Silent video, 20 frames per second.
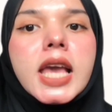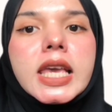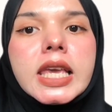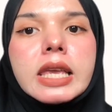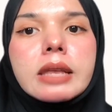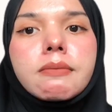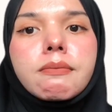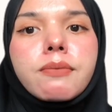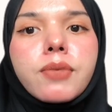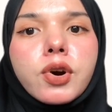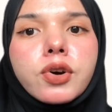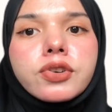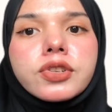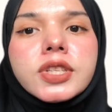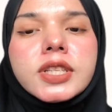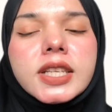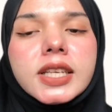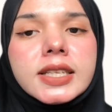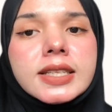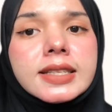In
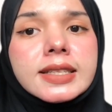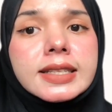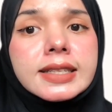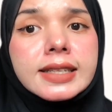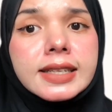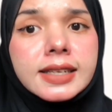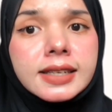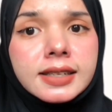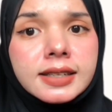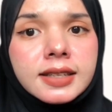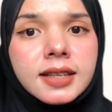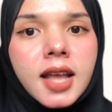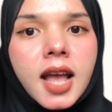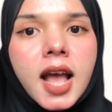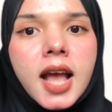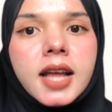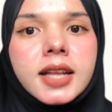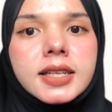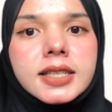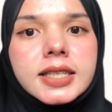both instances,
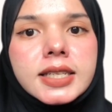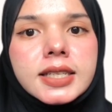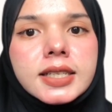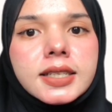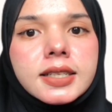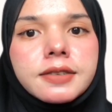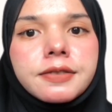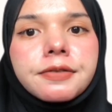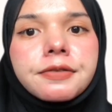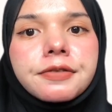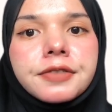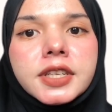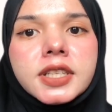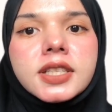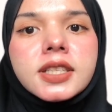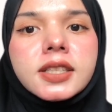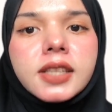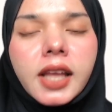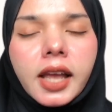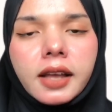the
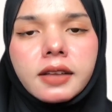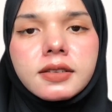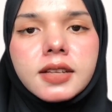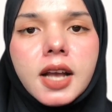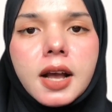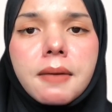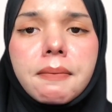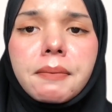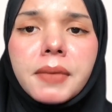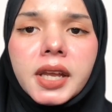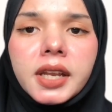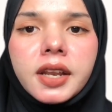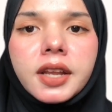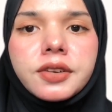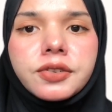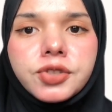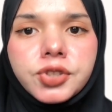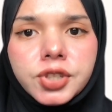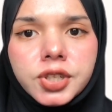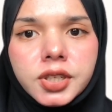first step a
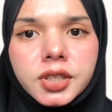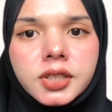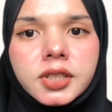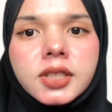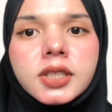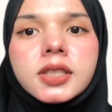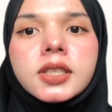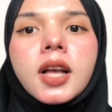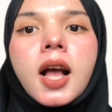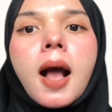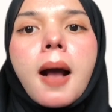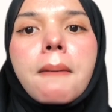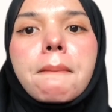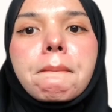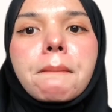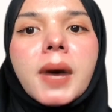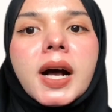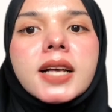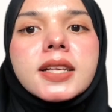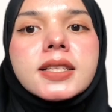manager
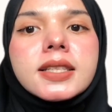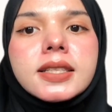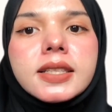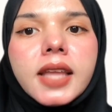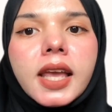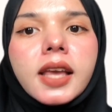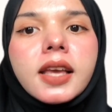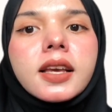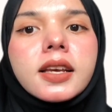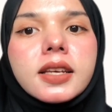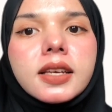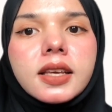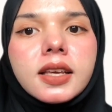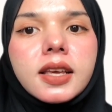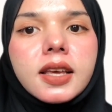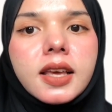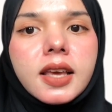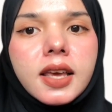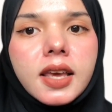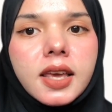must take
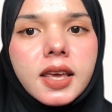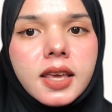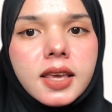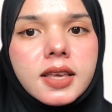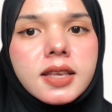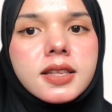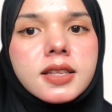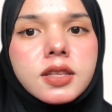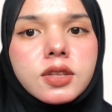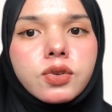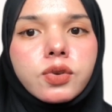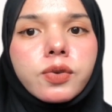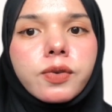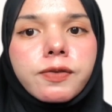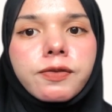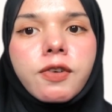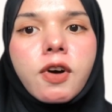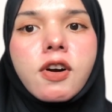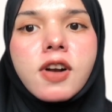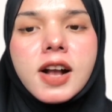is to
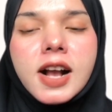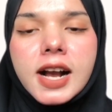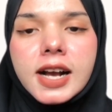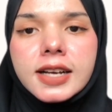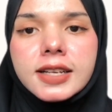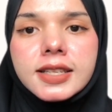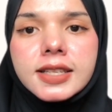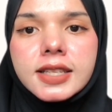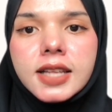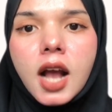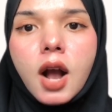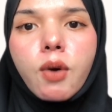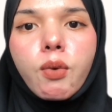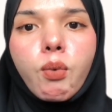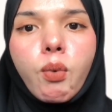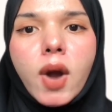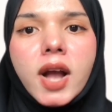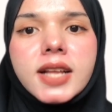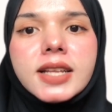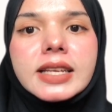forecast
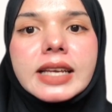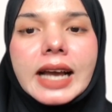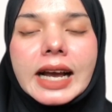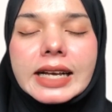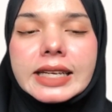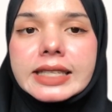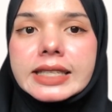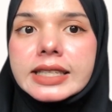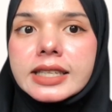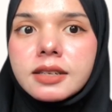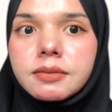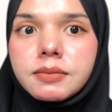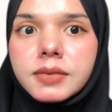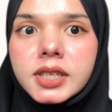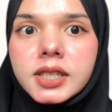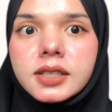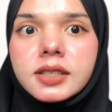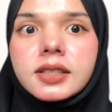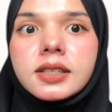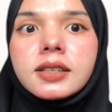what
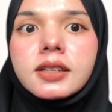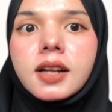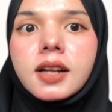customer